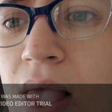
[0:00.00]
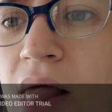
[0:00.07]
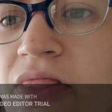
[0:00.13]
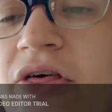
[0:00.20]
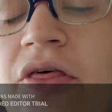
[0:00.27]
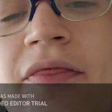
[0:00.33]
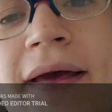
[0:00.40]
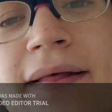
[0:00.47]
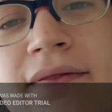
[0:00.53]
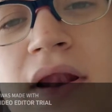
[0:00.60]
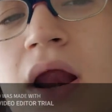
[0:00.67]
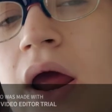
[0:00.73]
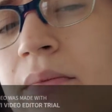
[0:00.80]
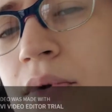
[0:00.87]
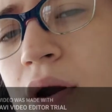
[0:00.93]
The thing that
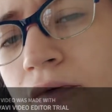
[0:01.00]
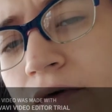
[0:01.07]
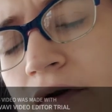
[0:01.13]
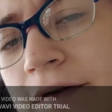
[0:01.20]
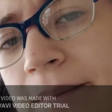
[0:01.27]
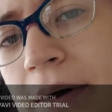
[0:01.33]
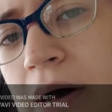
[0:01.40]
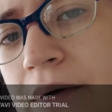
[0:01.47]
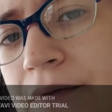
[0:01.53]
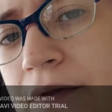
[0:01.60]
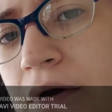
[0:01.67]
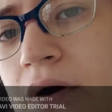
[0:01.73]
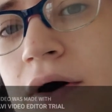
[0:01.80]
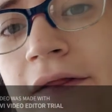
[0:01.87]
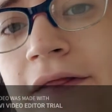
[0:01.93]
I'm nervous about,
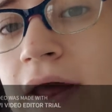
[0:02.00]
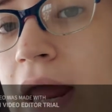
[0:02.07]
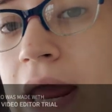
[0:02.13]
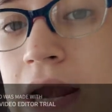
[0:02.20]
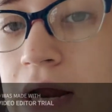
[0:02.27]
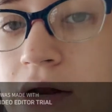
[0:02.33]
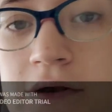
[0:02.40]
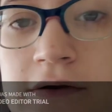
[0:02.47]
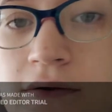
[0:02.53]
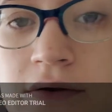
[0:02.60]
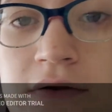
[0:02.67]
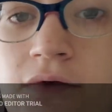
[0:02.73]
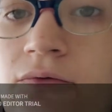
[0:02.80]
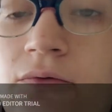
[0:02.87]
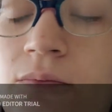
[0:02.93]
though, and they can't answer
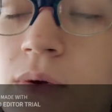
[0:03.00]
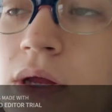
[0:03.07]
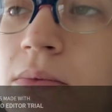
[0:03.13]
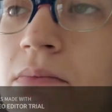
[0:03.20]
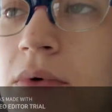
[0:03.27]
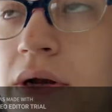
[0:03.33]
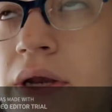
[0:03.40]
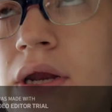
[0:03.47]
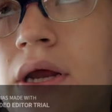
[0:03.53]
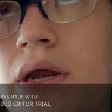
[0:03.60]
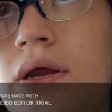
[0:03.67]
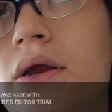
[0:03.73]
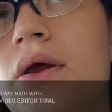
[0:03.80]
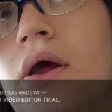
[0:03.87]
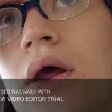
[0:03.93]
this for me
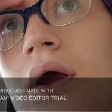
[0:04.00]
Monday,